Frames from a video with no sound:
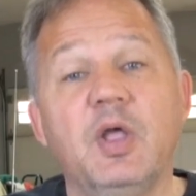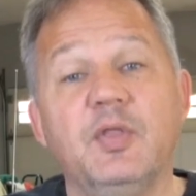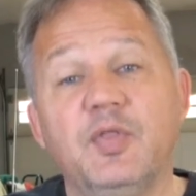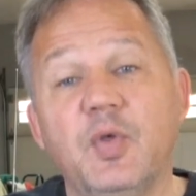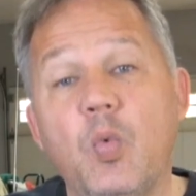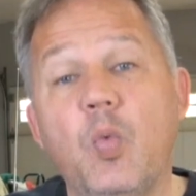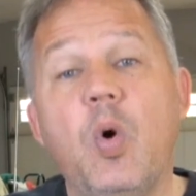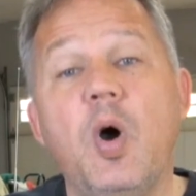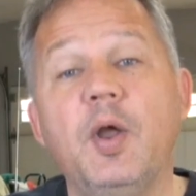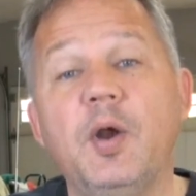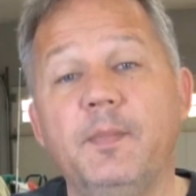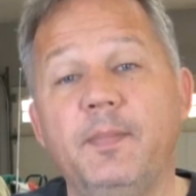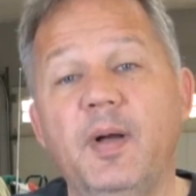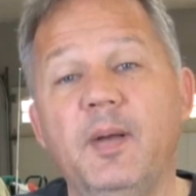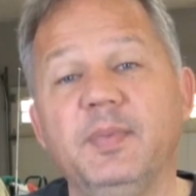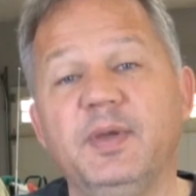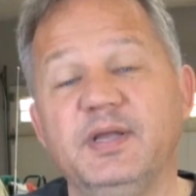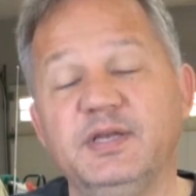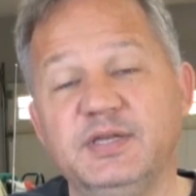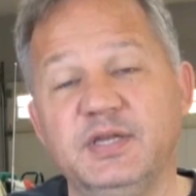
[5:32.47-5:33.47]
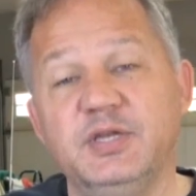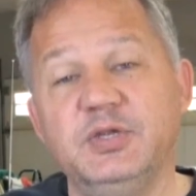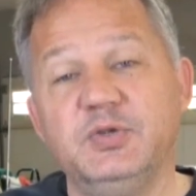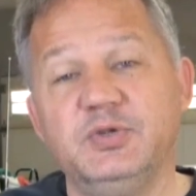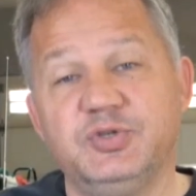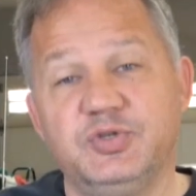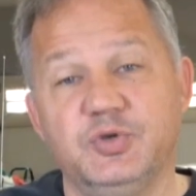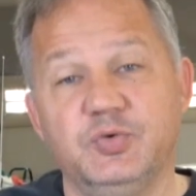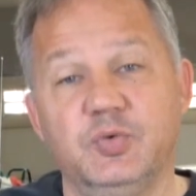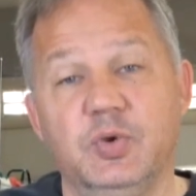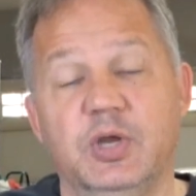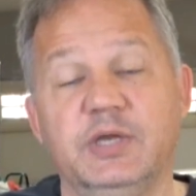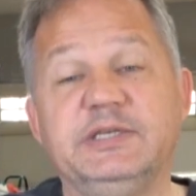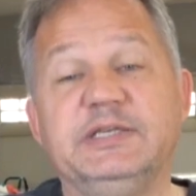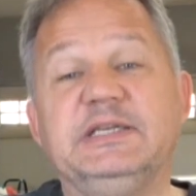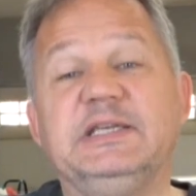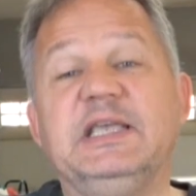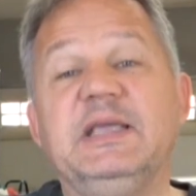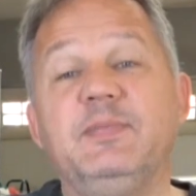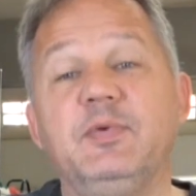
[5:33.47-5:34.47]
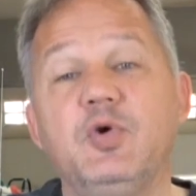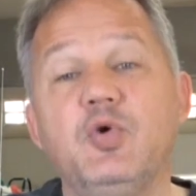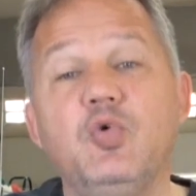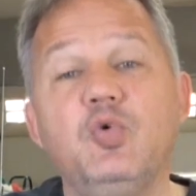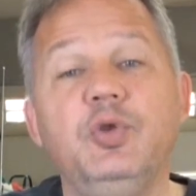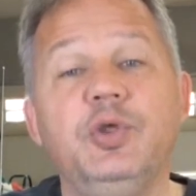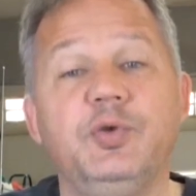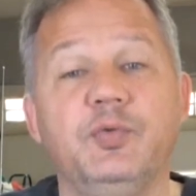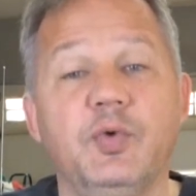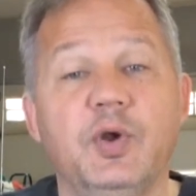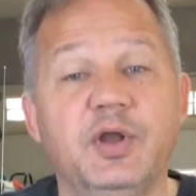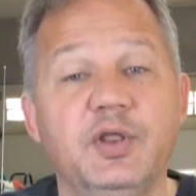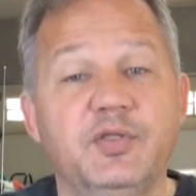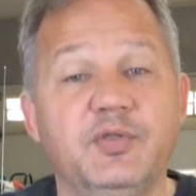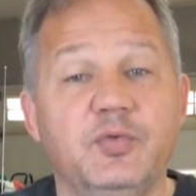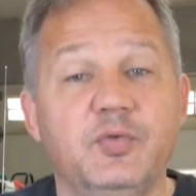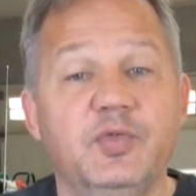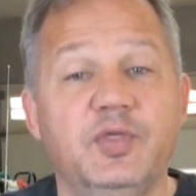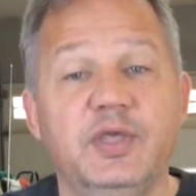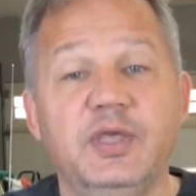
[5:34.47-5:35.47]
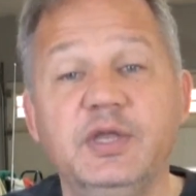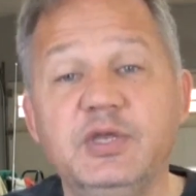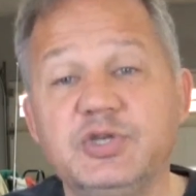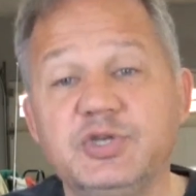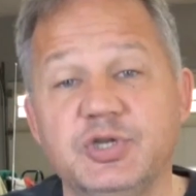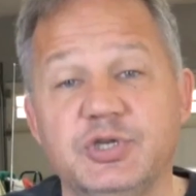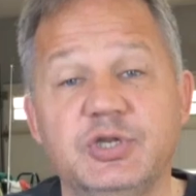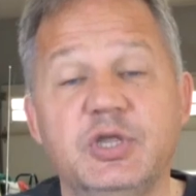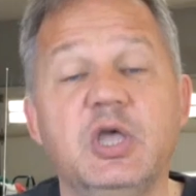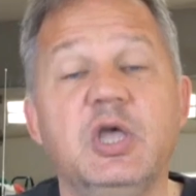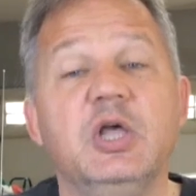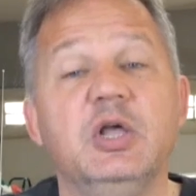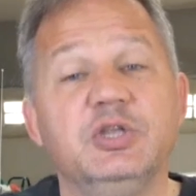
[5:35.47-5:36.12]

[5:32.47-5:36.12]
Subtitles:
the water pump continues to run to keep coolant running through the engine,